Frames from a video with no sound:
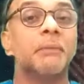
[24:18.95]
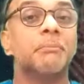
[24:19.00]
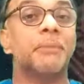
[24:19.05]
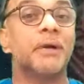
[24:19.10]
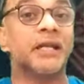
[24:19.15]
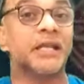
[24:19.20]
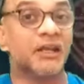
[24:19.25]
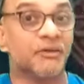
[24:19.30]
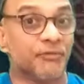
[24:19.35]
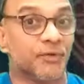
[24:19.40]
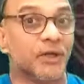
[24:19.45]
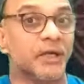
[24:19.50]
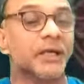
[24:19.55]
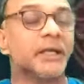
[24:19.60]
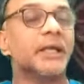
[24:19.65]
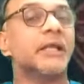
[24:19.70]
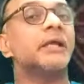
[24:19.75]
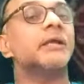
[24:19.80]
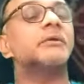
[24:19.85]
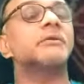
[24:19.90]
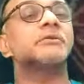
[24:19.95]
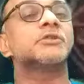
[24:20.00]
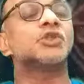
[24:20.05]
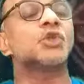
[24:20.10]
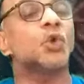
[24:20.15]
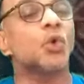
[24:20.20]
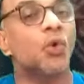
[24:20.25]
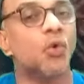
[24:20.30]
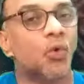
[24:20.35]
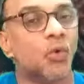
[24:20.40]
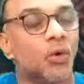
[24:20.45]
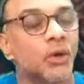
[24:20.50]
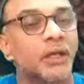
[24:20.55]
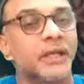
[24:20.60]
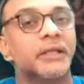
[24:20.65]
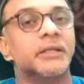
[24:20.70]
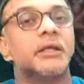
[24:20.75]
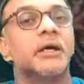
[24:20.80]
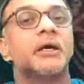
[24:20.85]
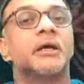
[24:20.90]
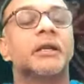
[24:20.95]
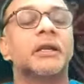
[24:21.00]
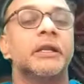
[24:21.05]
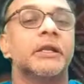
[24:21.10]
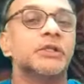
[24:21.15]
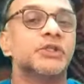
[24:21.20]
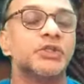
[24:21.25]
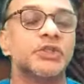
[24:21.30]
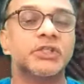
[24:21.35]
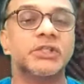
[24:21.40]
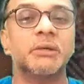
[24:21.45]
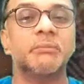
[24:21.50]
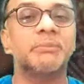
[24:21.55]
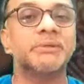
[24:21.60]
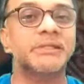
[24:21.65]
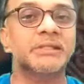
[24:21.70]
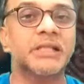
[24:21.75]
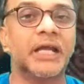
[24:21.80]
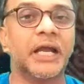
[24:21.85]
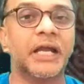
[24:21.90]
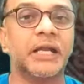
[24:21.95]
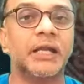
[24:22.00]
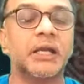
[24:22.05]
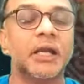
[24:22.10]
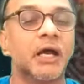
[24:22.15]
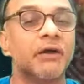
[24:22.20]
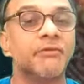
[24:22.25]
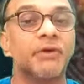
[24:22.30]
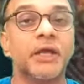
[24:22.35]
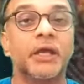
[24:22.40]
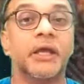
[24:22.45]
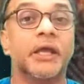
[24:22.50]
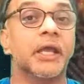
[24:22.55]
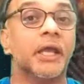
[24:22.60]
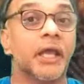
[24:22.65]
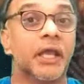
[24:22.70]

But definitely slowly the relationship will slide away